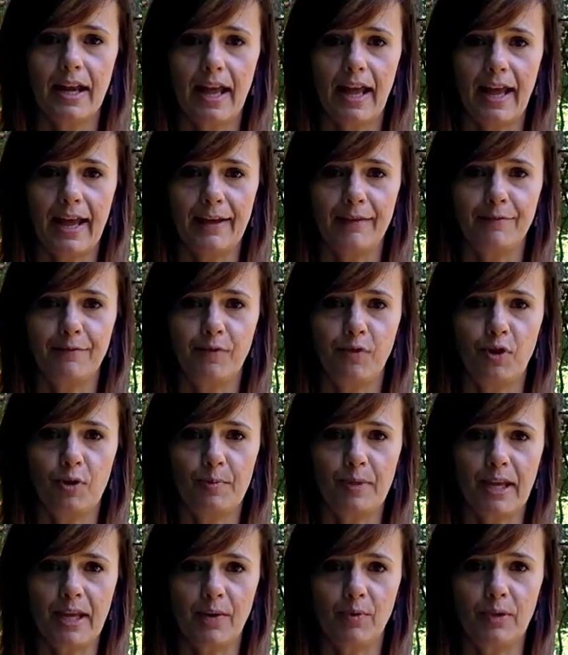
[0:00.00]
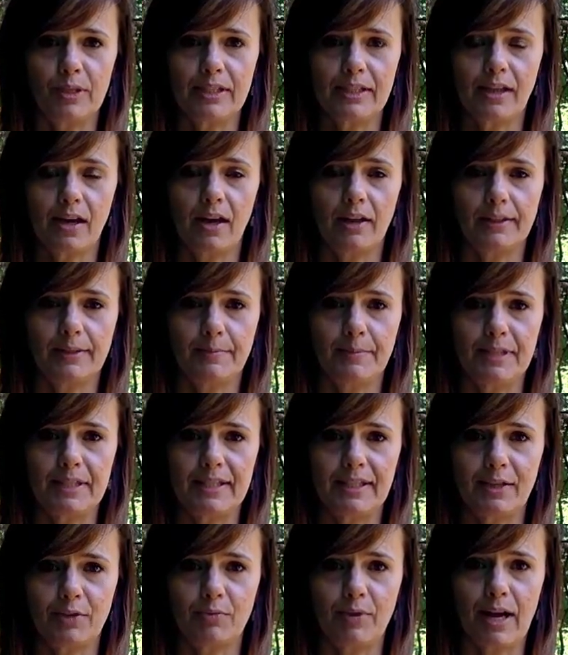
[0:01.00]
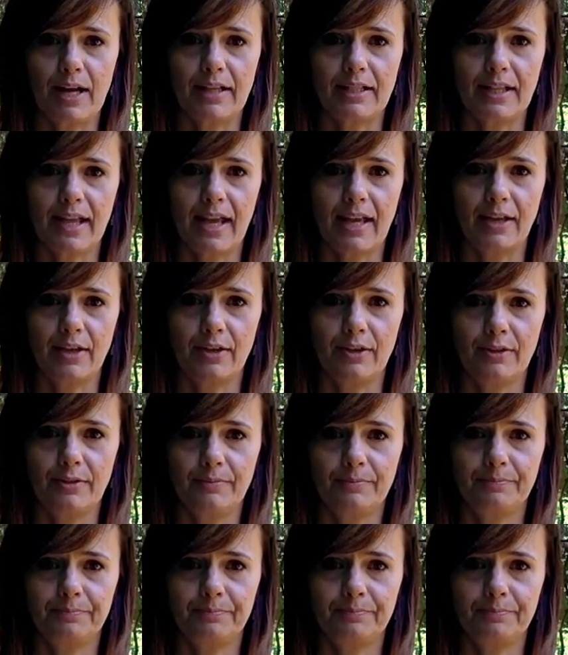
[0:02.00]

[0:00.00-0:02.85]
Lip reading: and forming what's called a mystic rectangle.